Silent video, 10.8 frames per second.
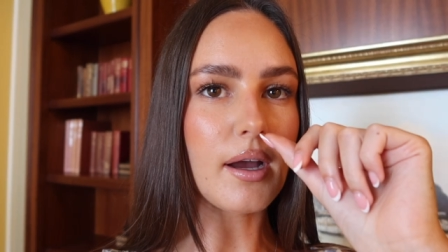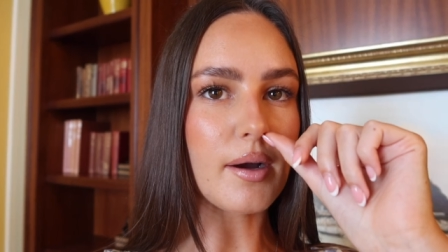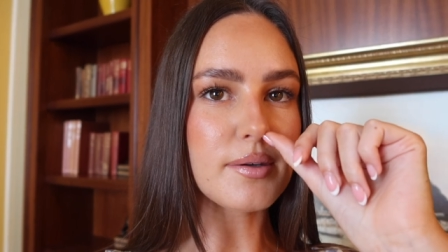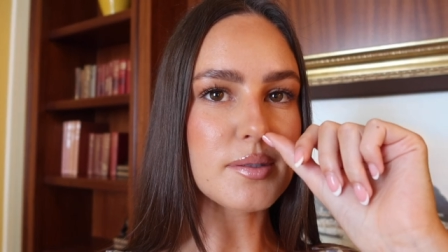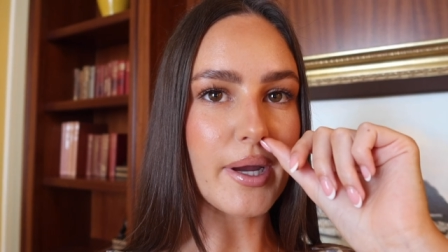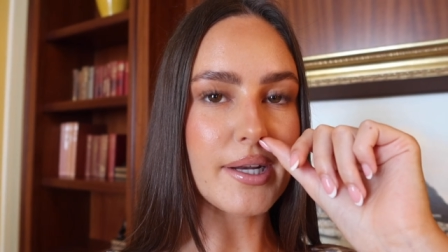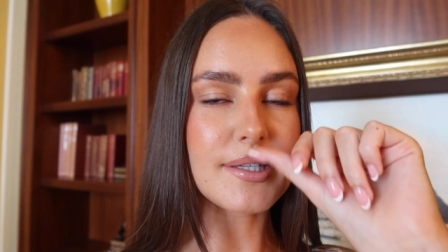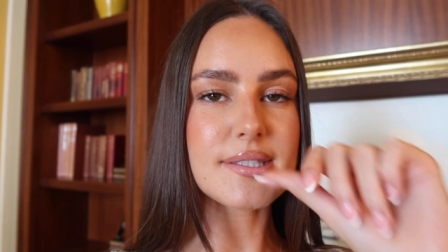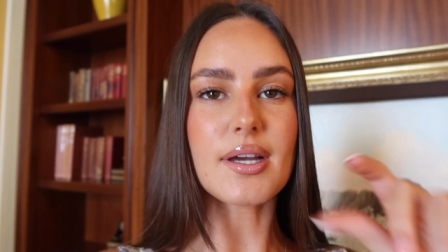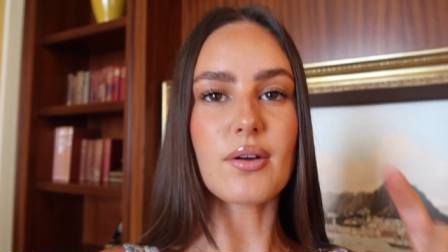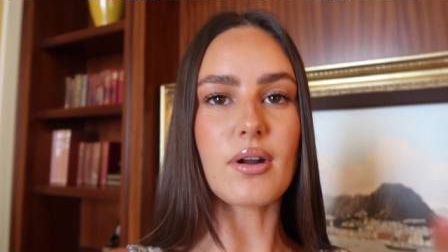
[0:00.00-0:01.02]
I was waiting
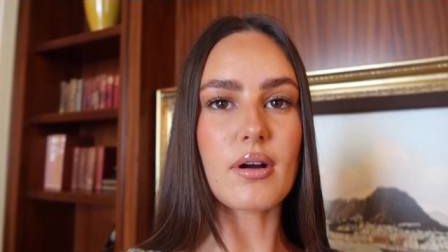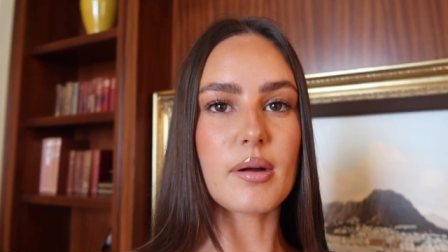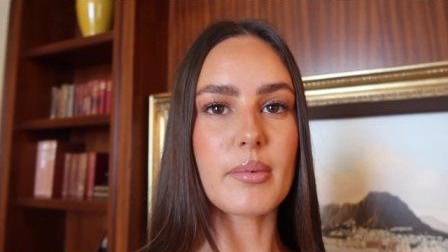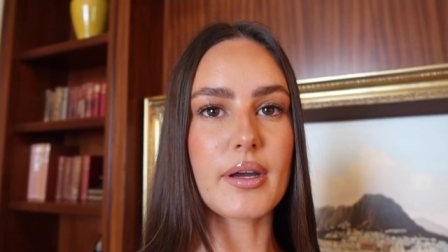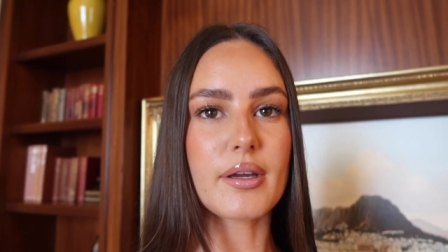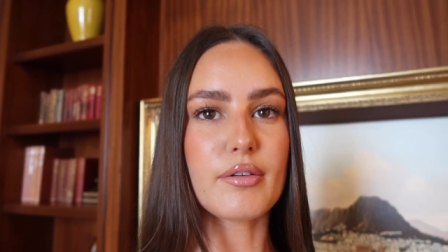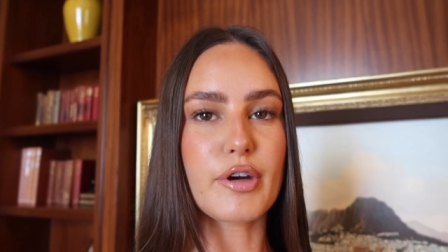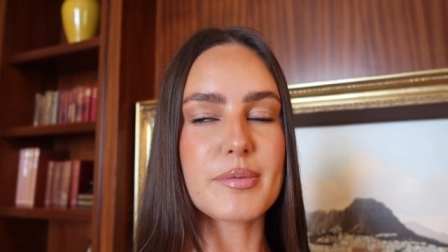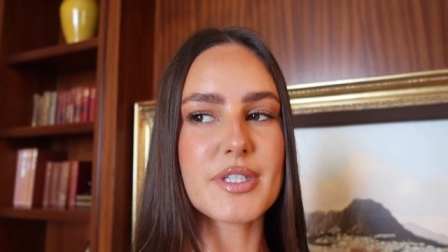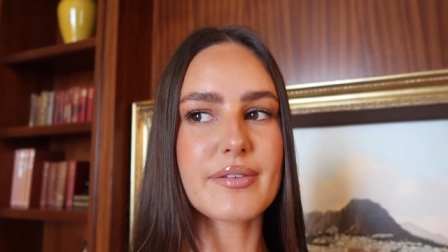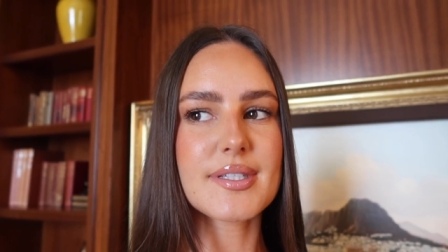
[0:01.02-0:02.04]
so long on my
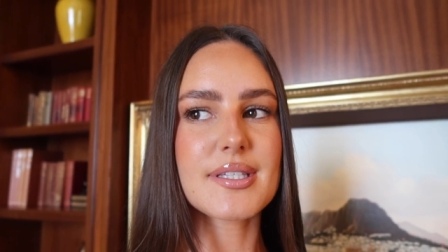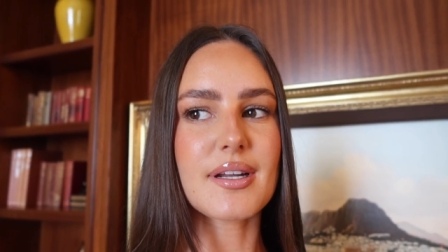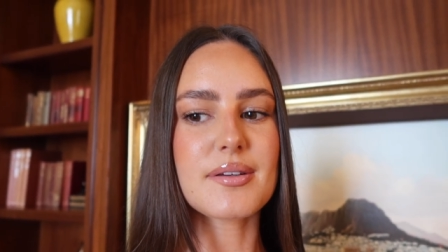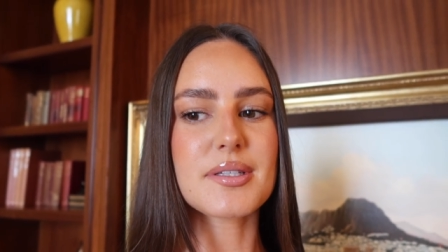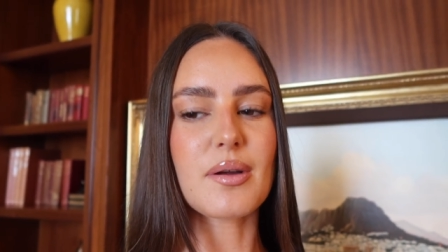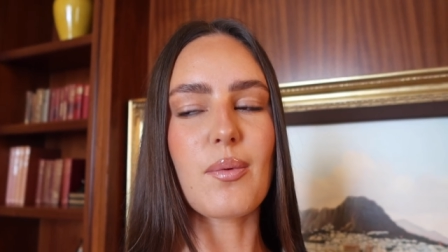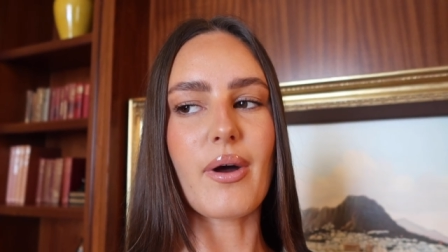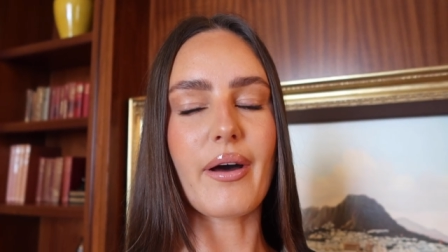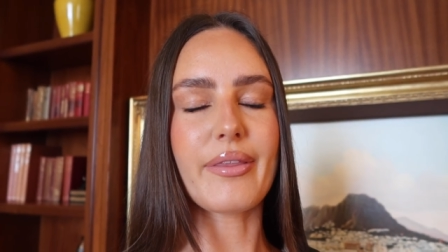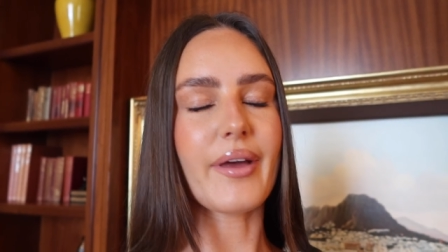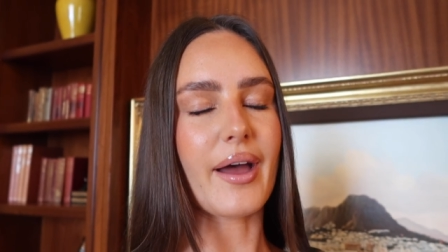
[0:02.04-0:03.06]
room service and I was like,
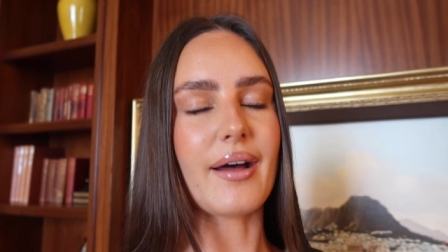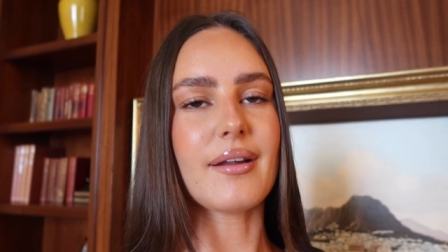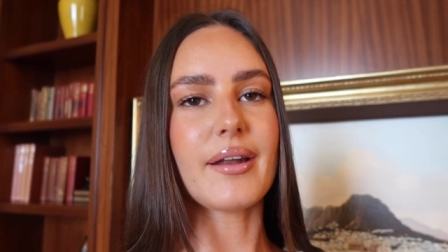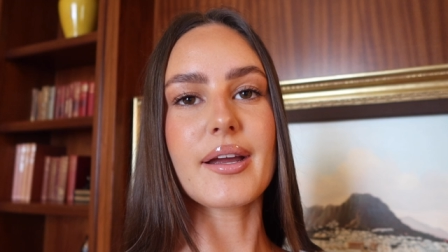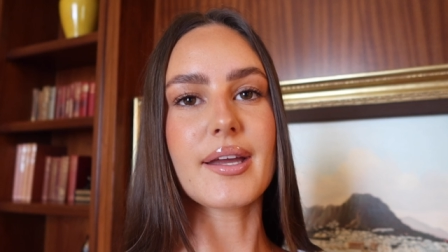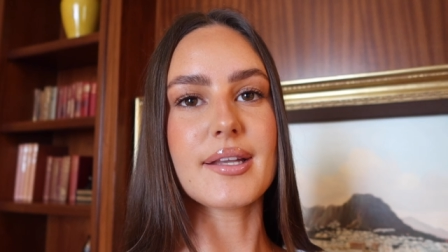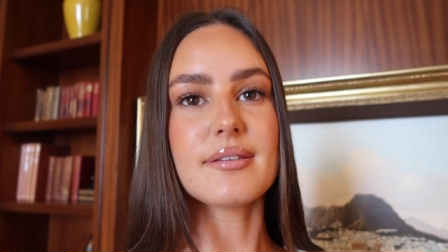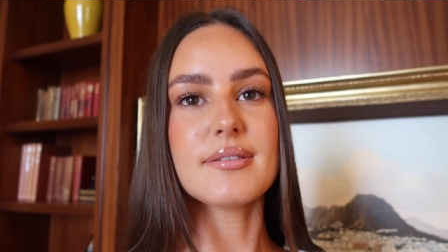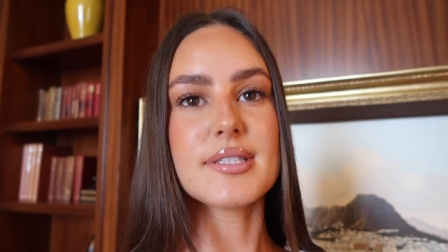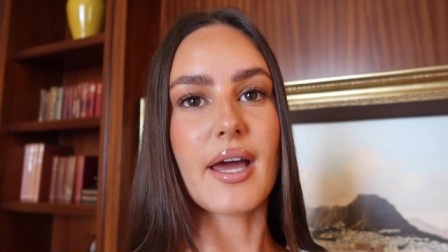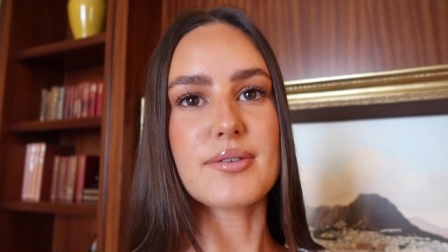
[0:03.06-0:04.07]
what the hell? Like it
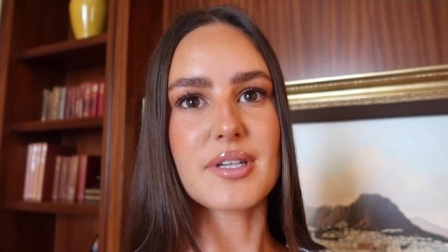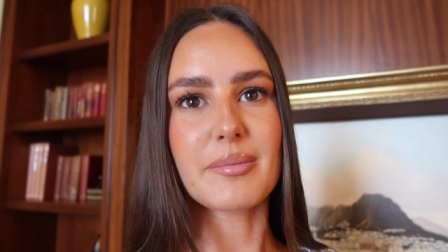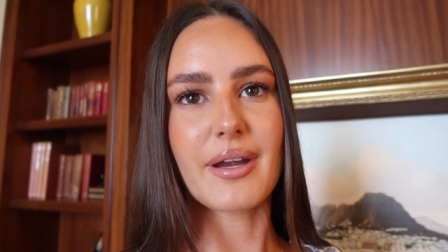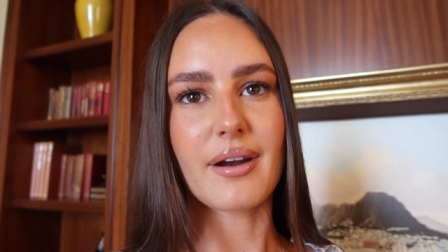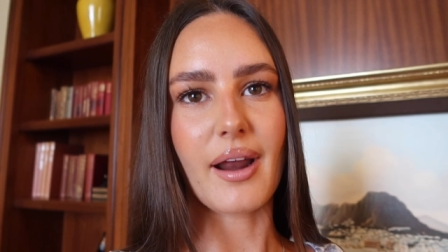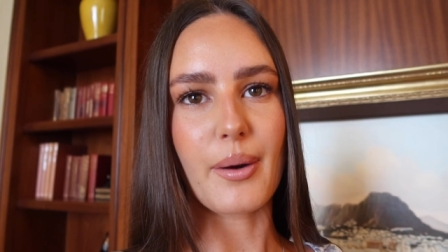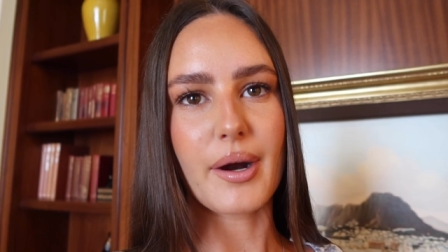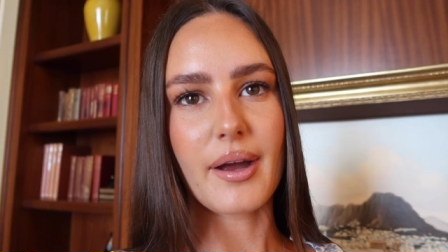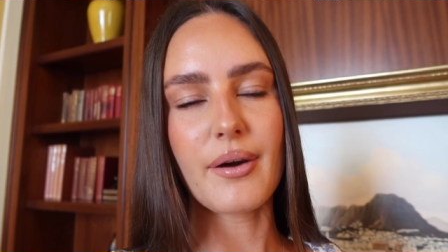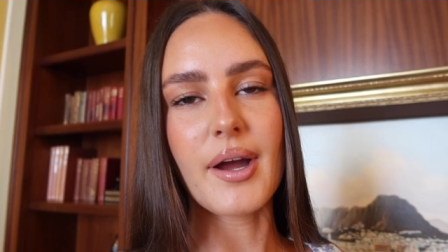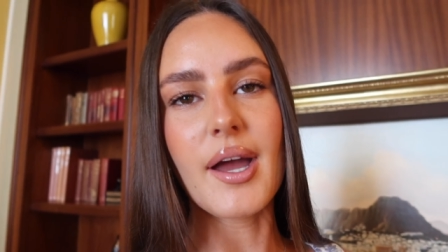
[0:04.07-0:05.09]
said it was gonna be here an hour
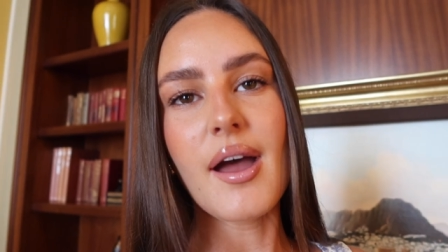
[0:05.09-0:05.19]
ago.